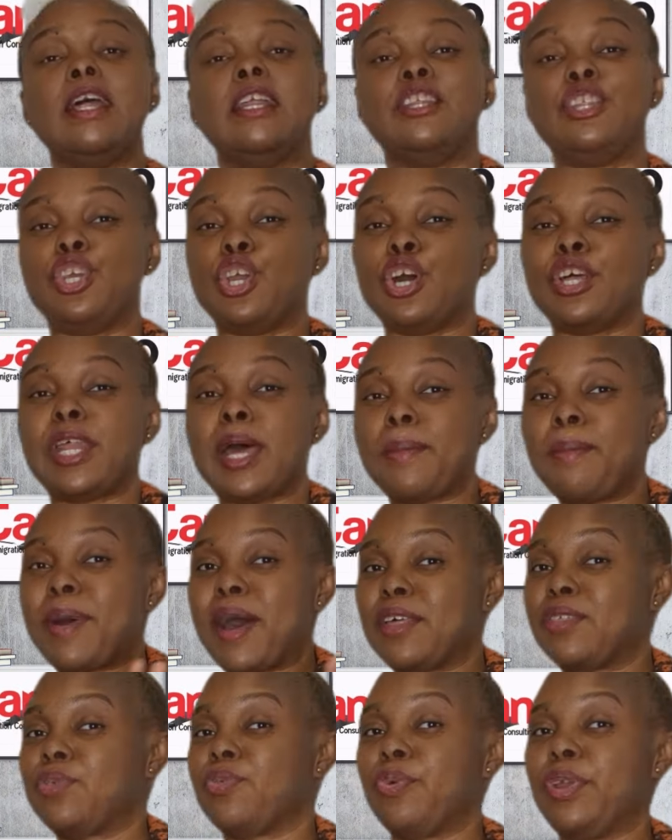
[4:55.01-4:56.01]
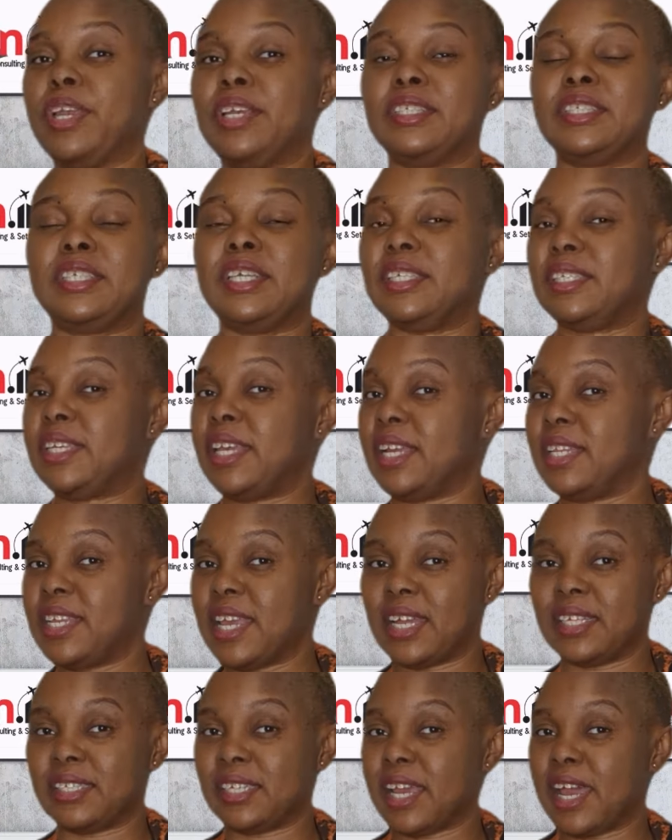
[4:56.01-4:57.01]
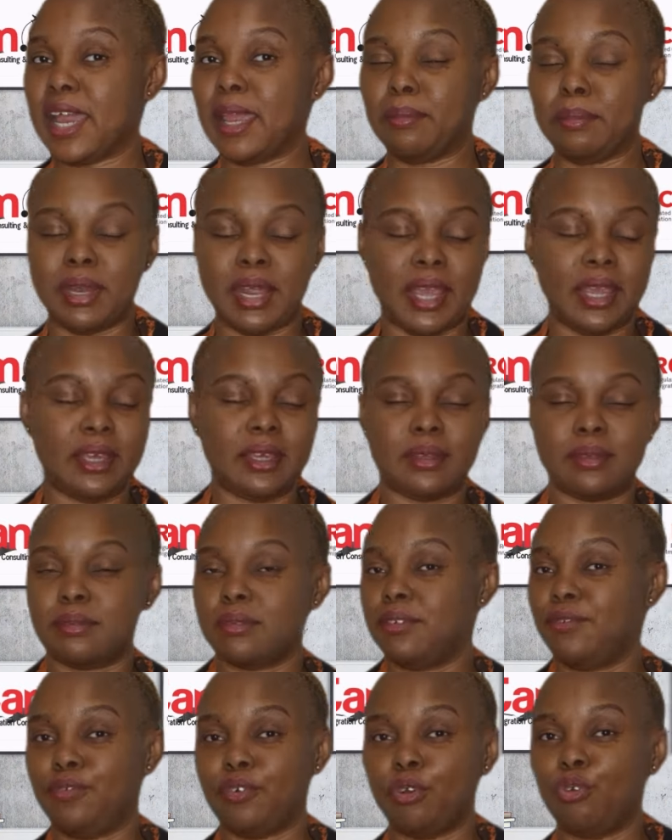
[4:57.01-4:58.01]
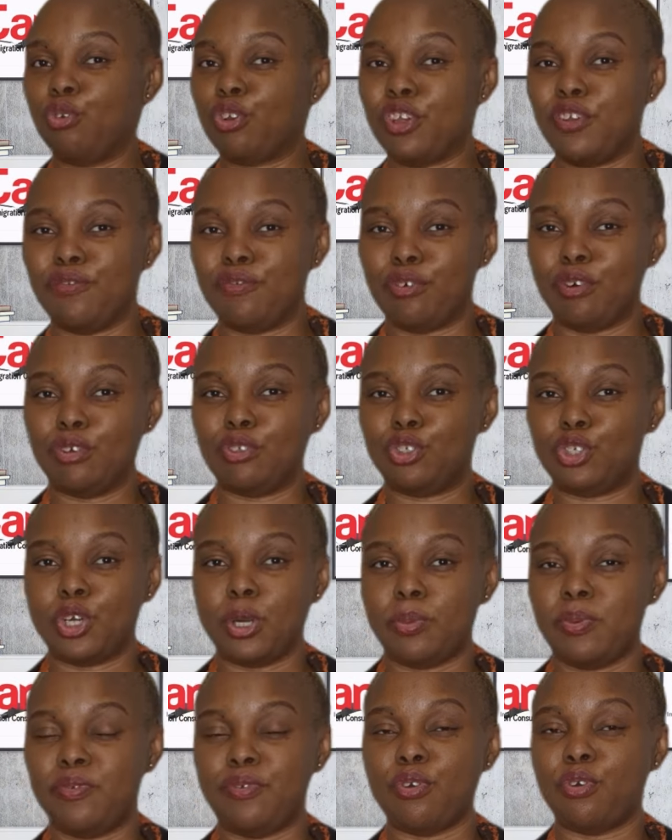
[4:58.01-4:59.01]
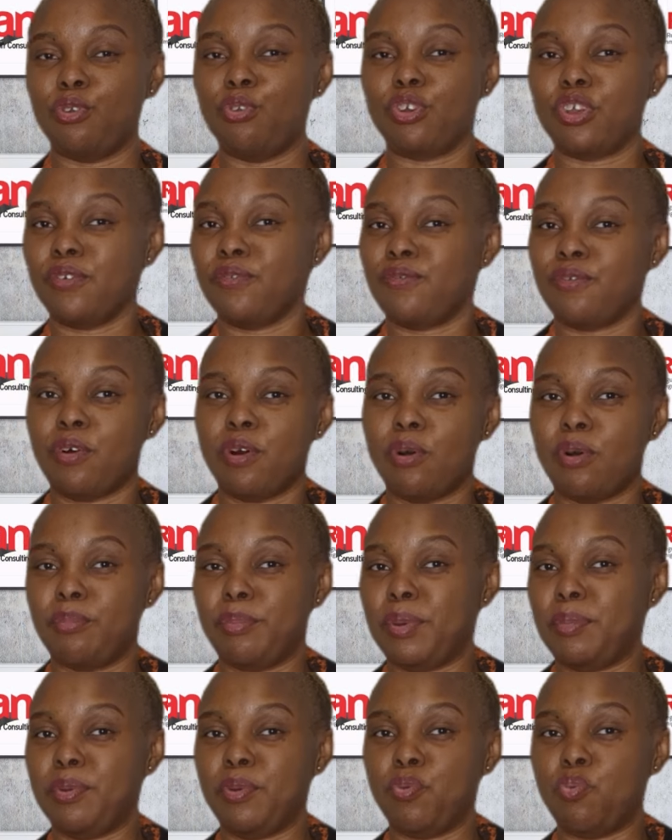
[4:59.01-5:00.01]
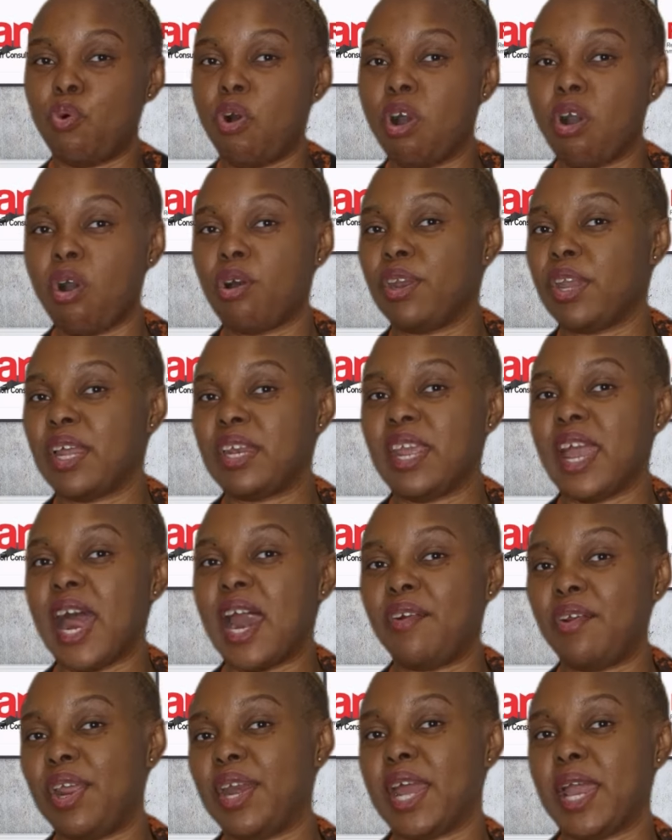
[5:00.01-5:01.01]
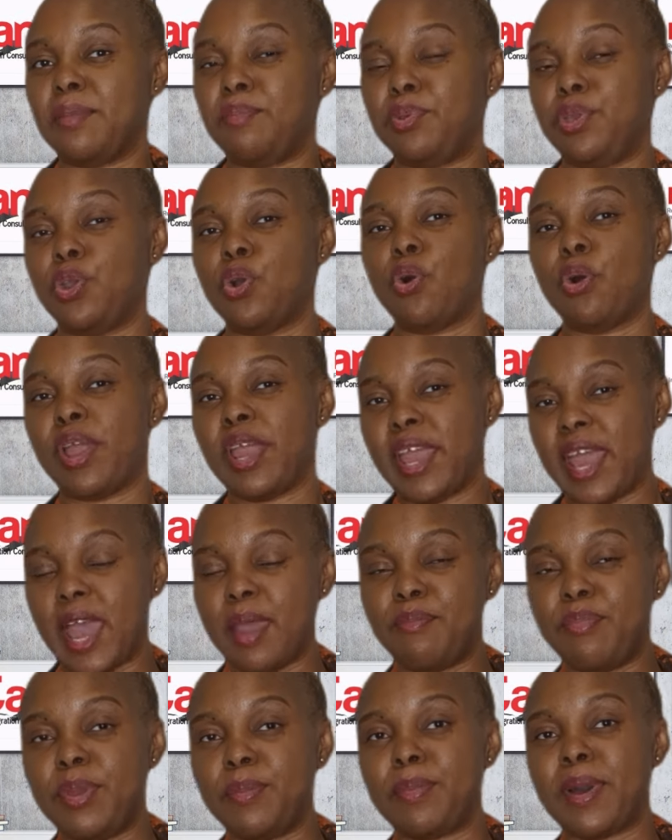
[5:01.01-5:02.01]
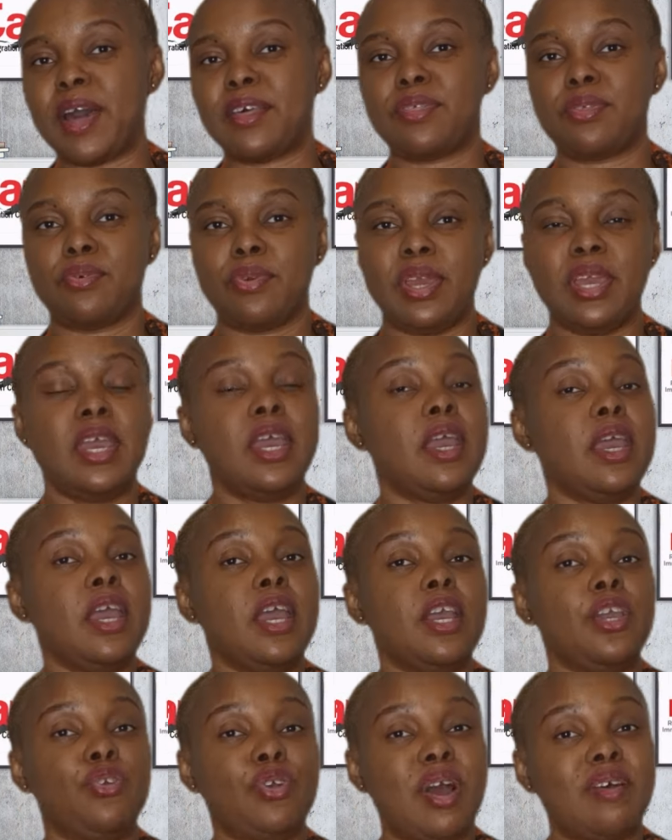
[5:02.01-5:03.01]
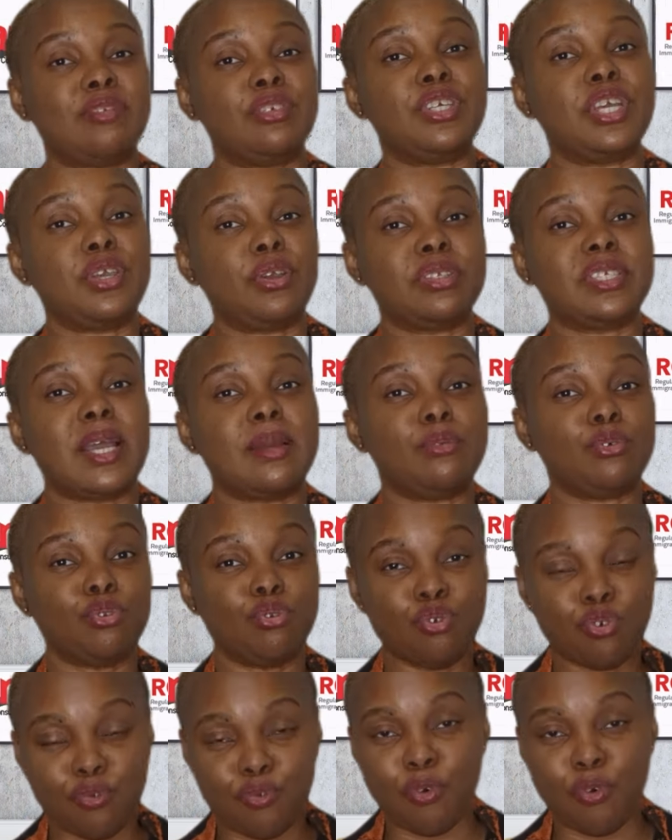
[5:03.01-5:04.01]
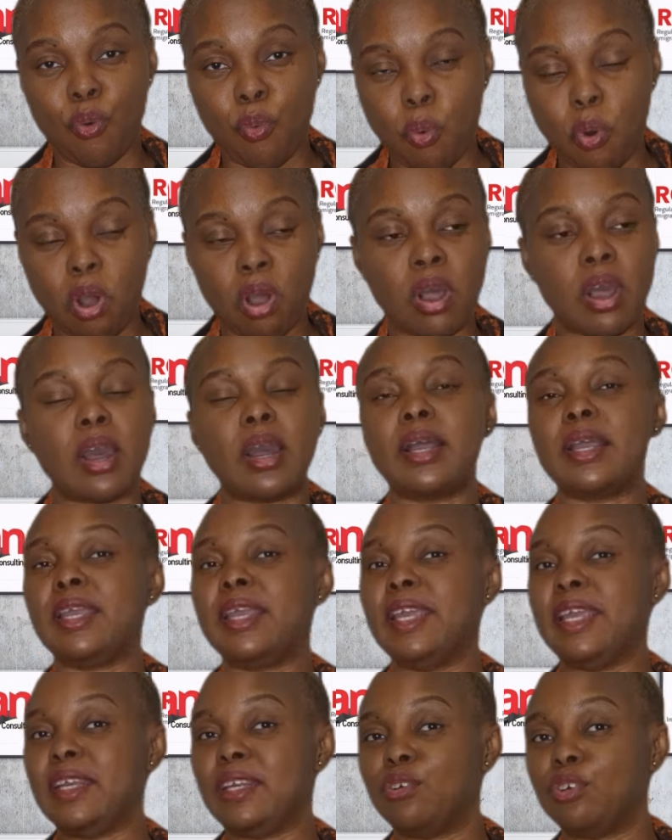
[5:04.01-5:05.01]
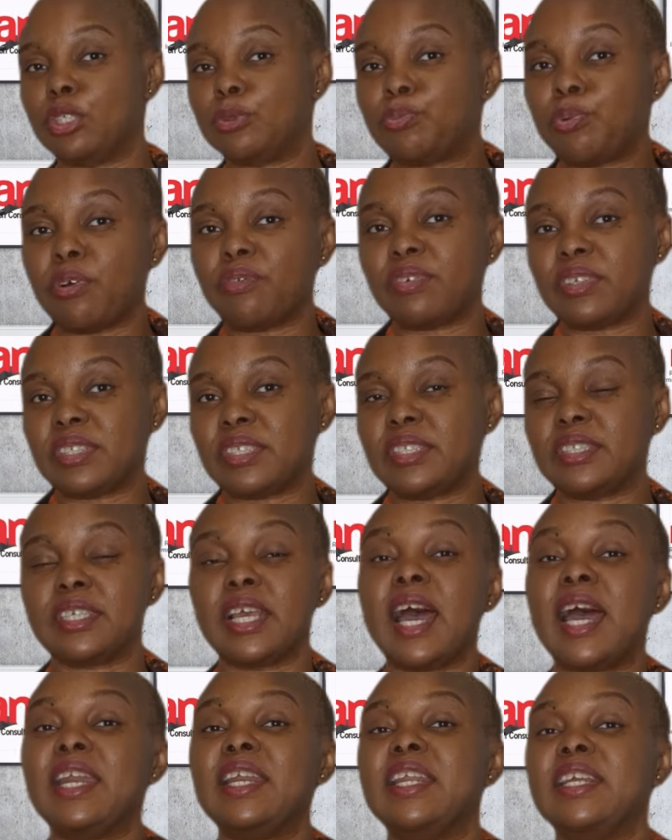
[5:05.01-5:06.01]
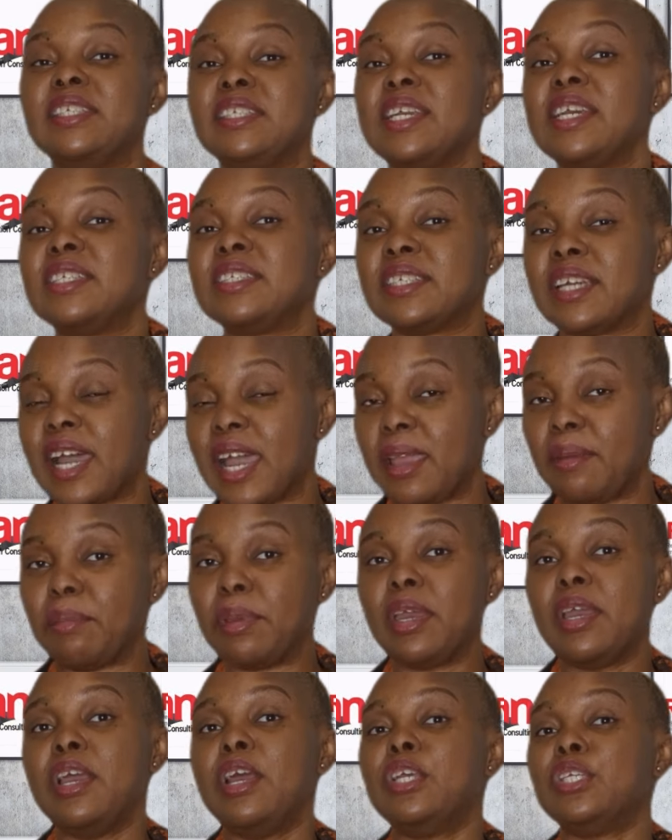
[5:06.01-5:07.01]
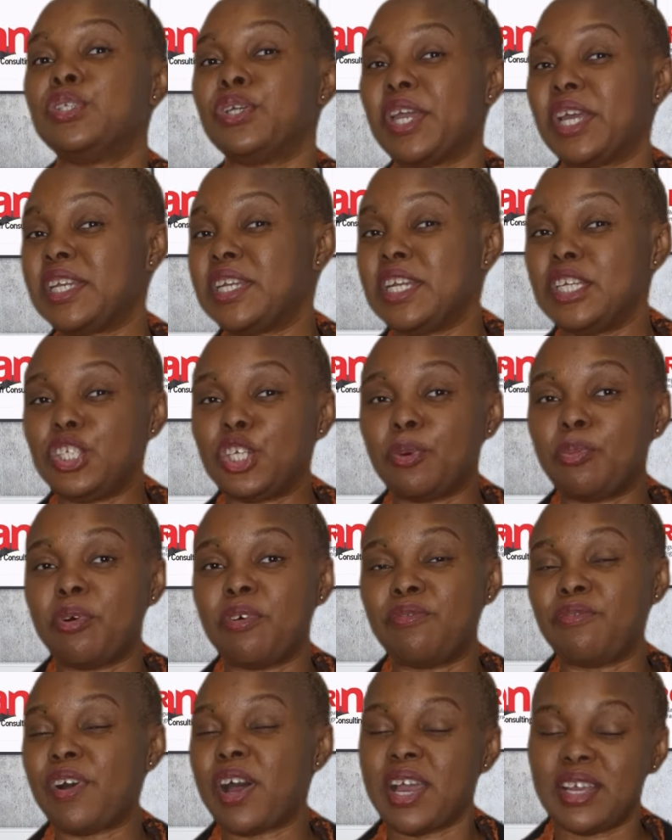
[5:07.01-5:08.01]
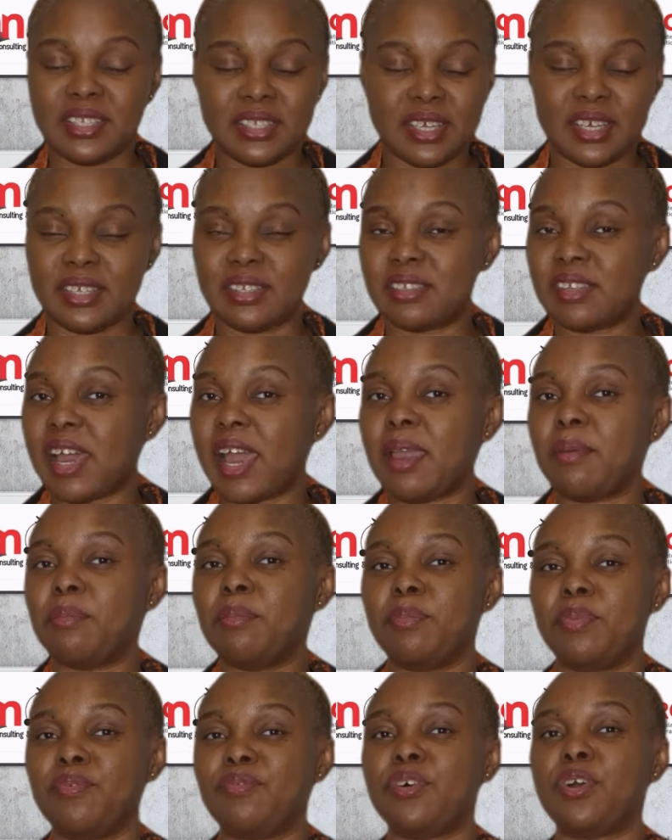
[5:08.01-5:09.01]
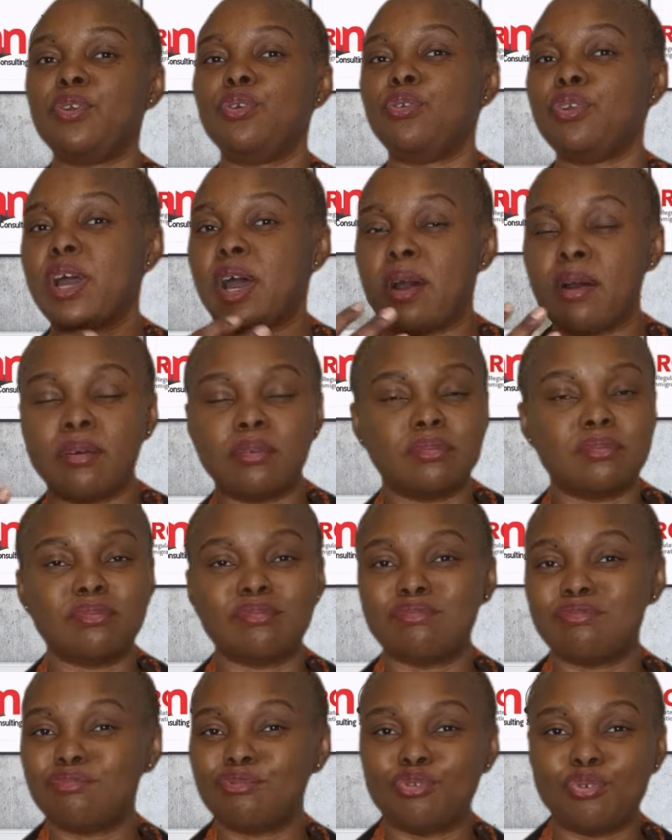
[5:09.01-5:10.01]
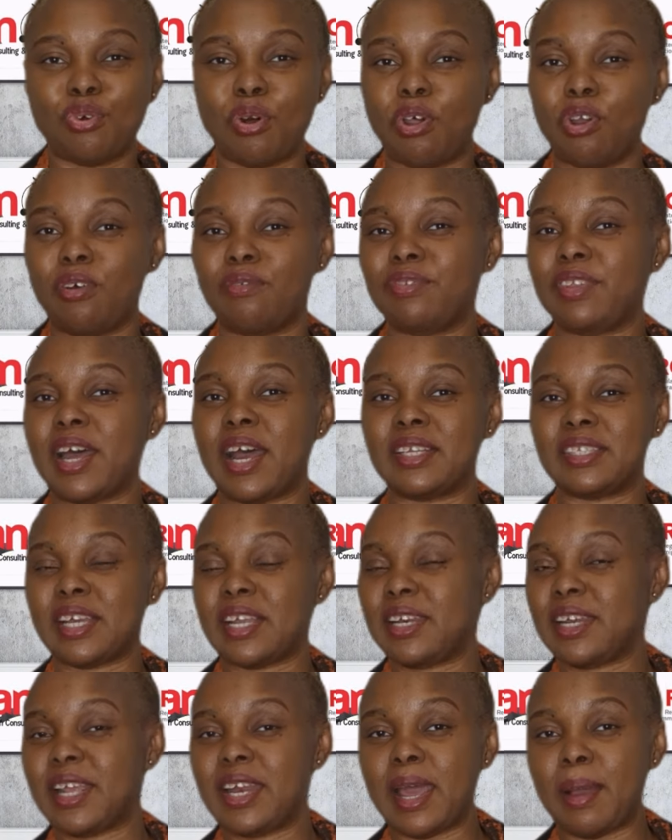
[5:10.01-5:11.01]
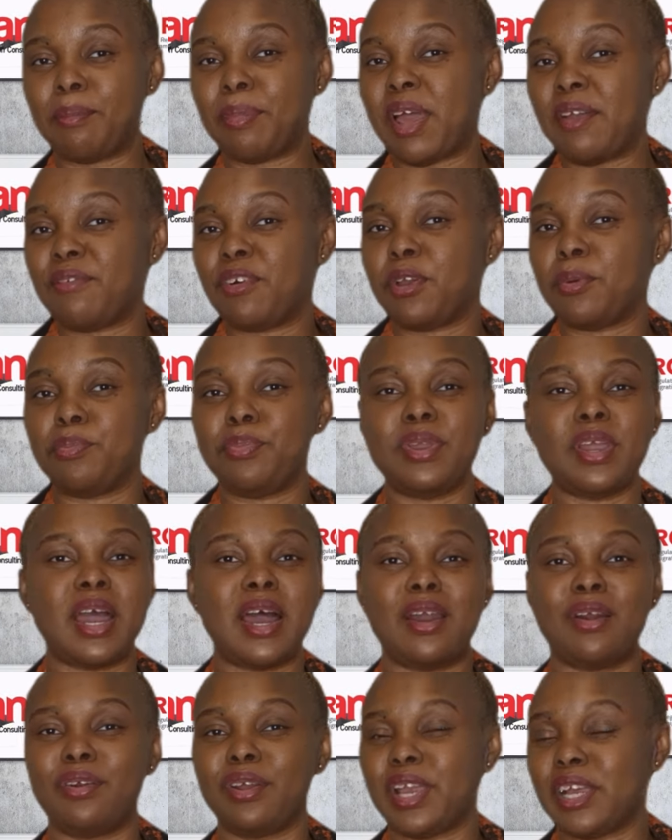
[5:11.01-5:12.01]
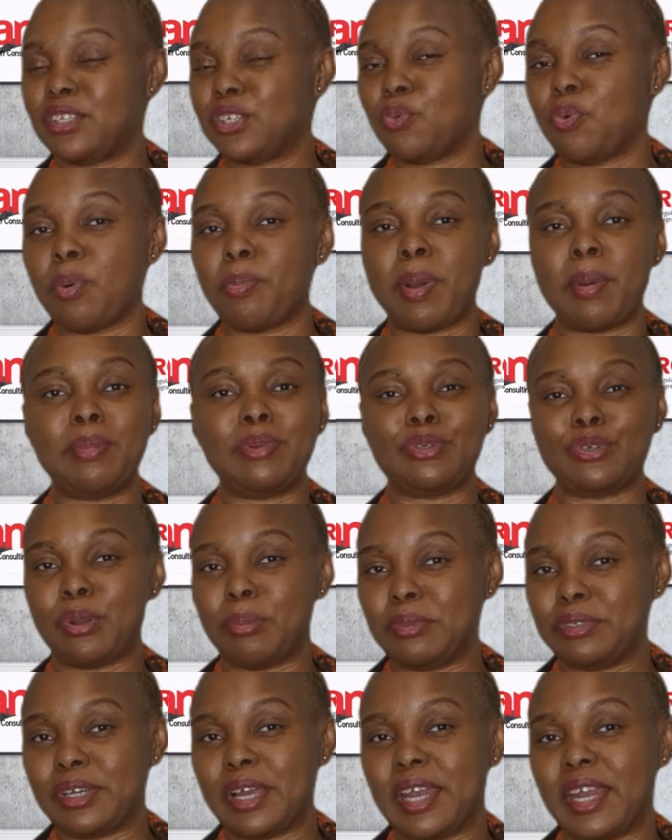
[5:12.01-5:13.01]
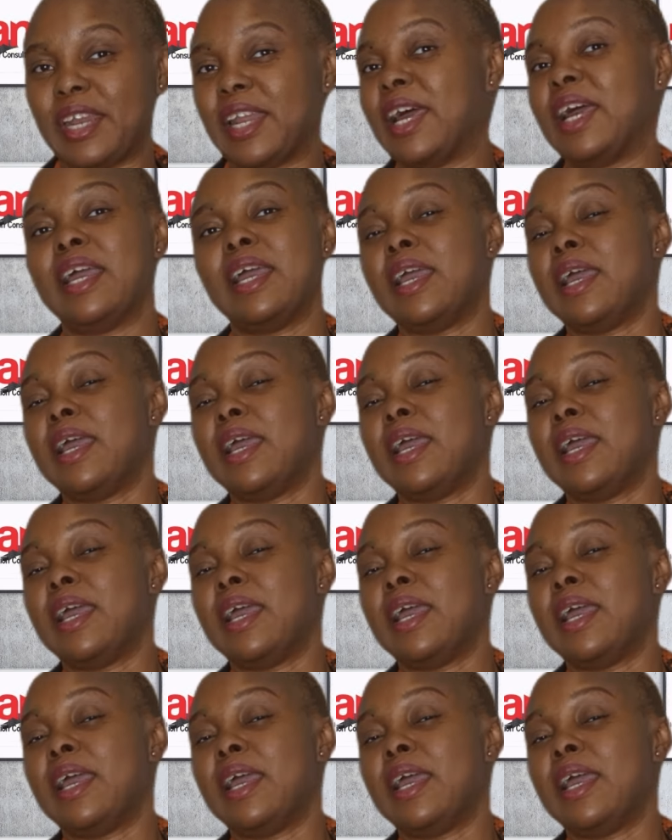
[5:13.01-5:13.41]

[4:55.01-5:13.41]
the other pathways they take their time like if you're looking for a job if you're looking for maybe work under the rnip or aip pathway you have to take your time to look work in those provinces and they take time so getting a job offer takes time before you now do all of that and then apply for your pr get your work permit to come to canada